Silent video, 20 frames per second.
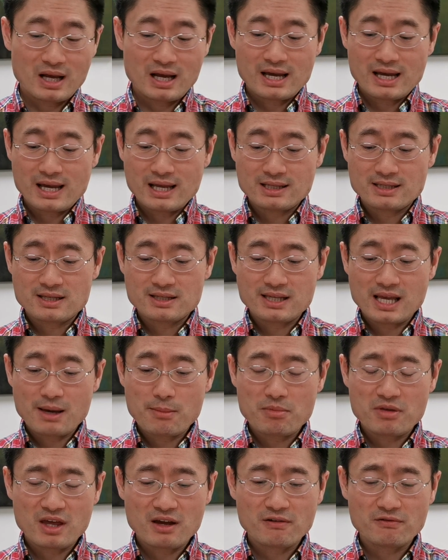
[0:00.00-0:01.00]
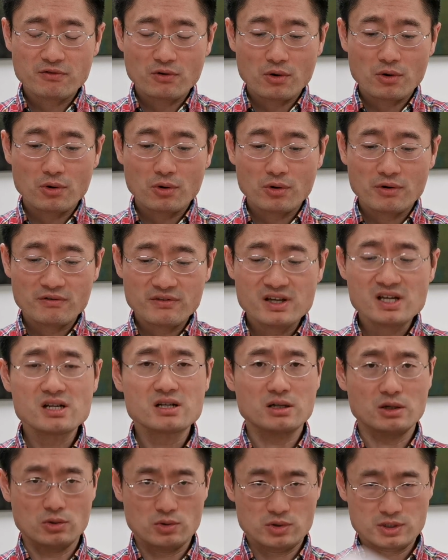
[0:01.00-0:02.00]
It's the same thing for
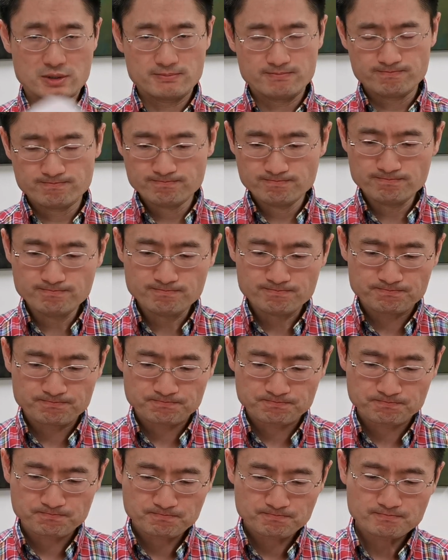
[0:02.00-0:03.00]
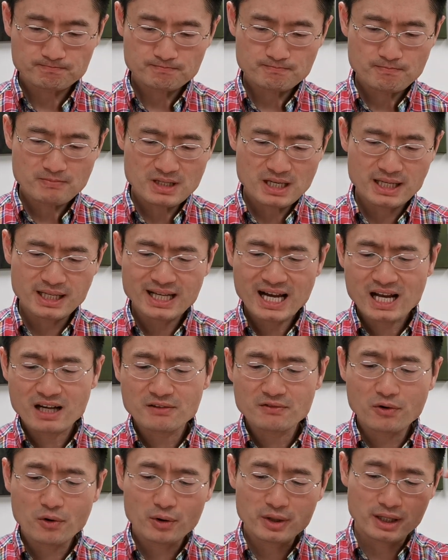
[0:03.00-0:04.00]
vehicles. In
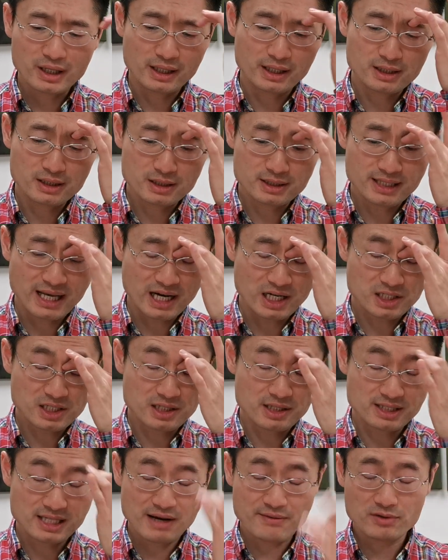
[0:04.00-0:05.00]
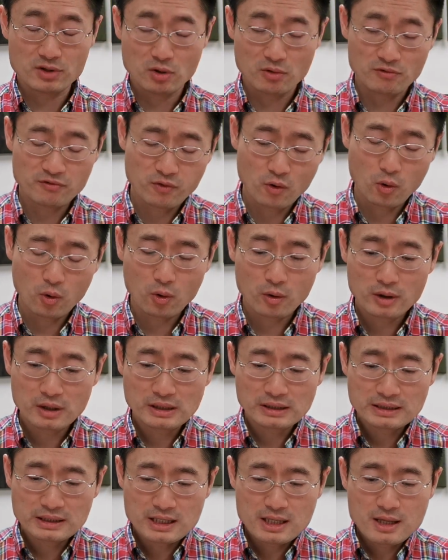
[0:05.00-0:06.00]
California, under Section 704,
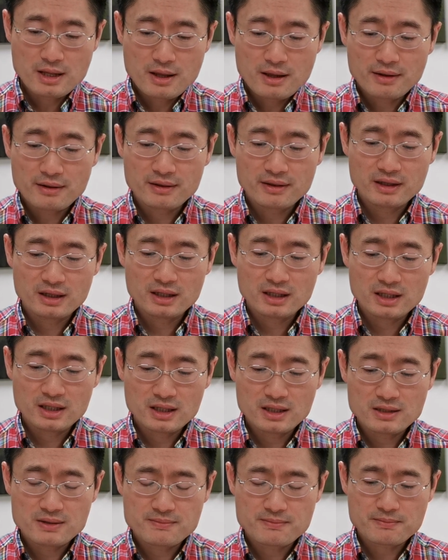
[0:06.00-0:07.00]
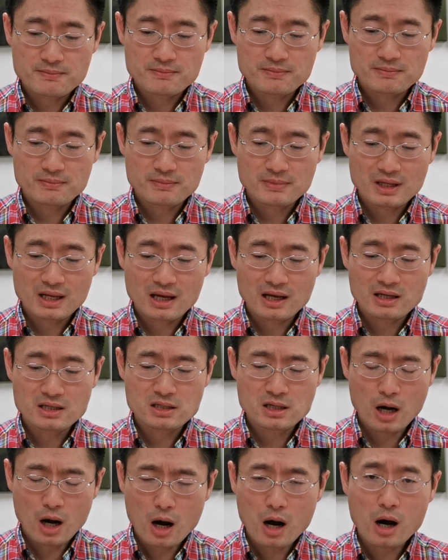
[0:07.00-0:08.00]
the
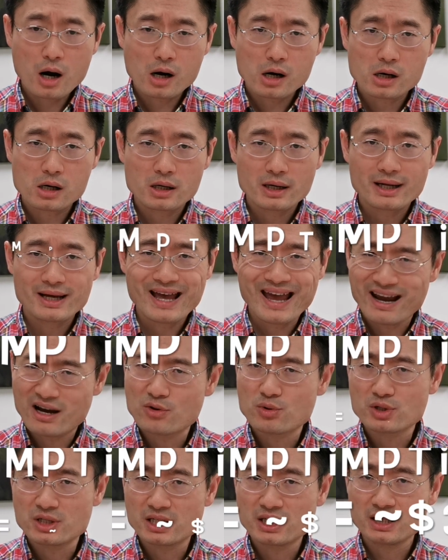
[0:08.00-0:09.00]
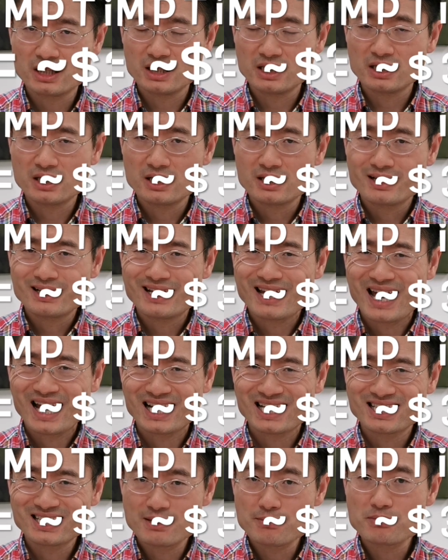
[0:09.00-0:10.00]
car equity
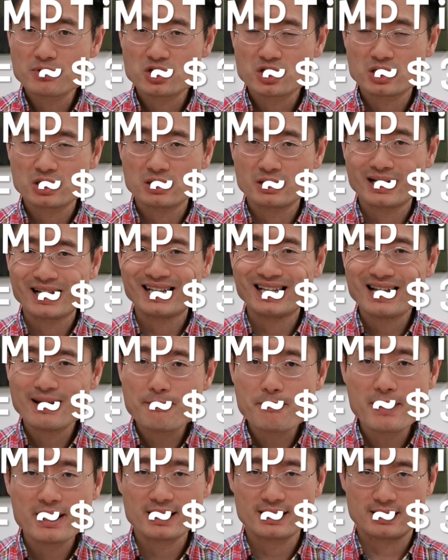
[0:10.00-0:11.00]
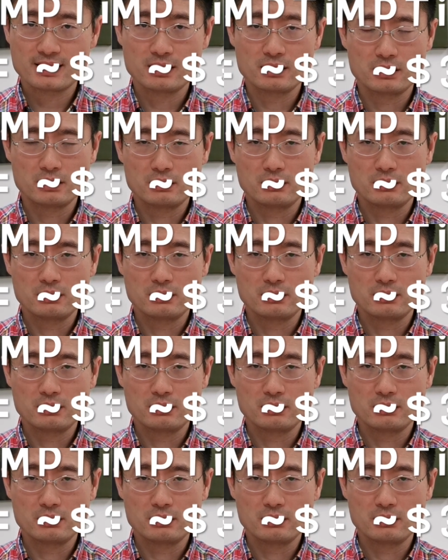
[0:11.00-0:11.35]
exemption limit